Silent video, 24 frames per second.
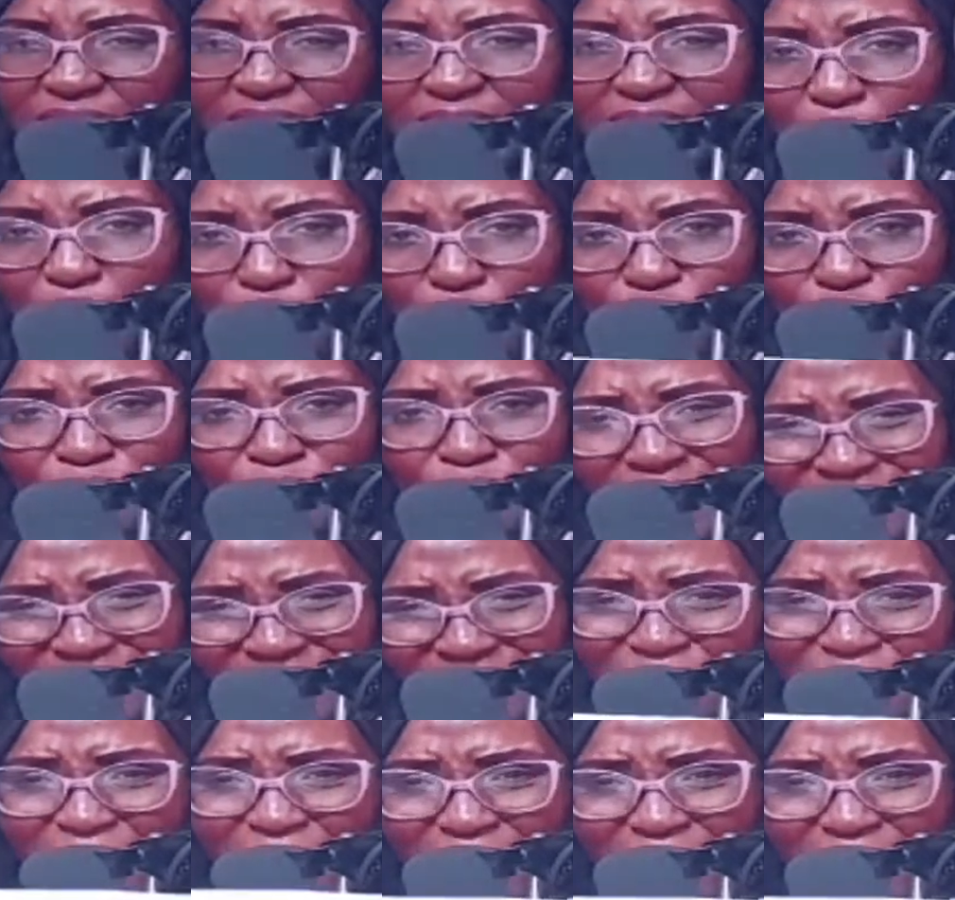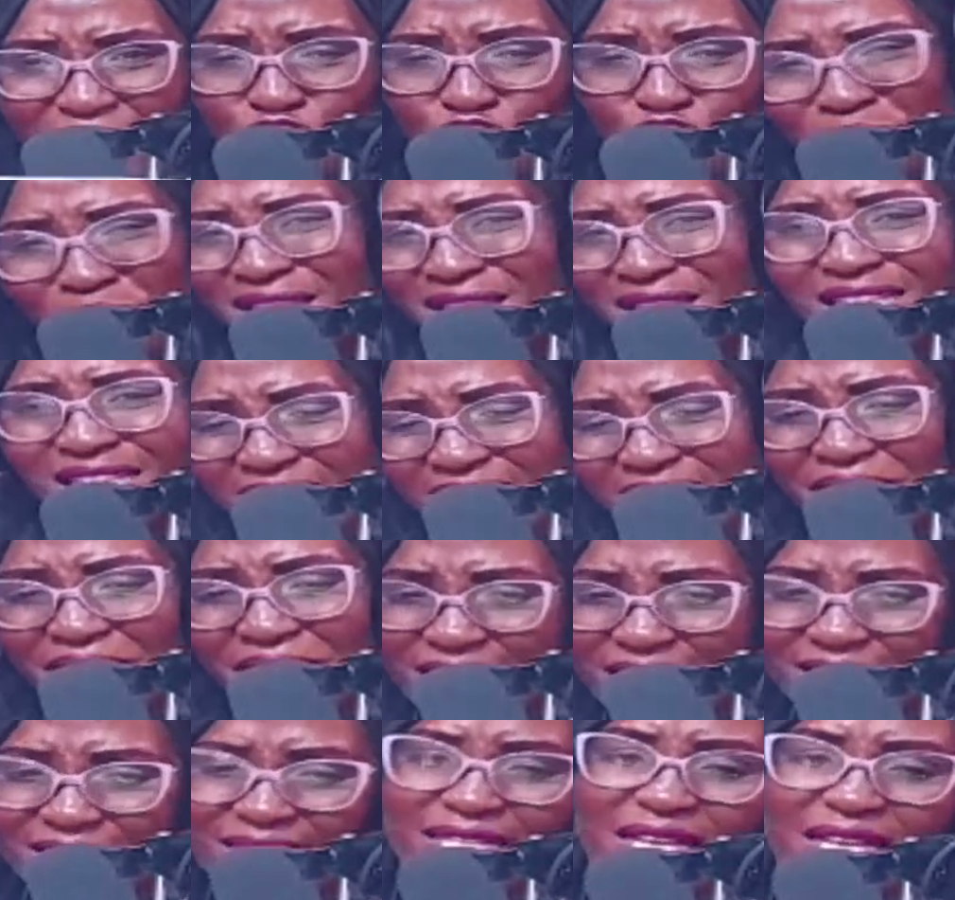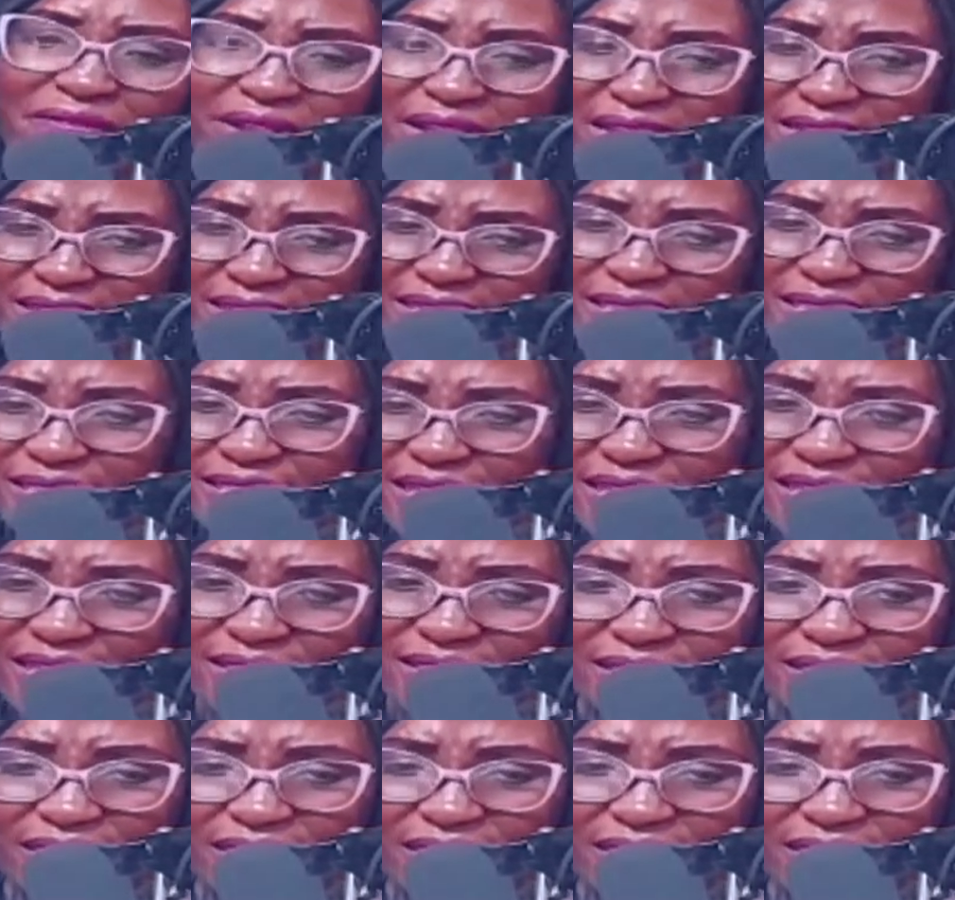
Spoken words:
that will make the marriage to be as if it has never existed?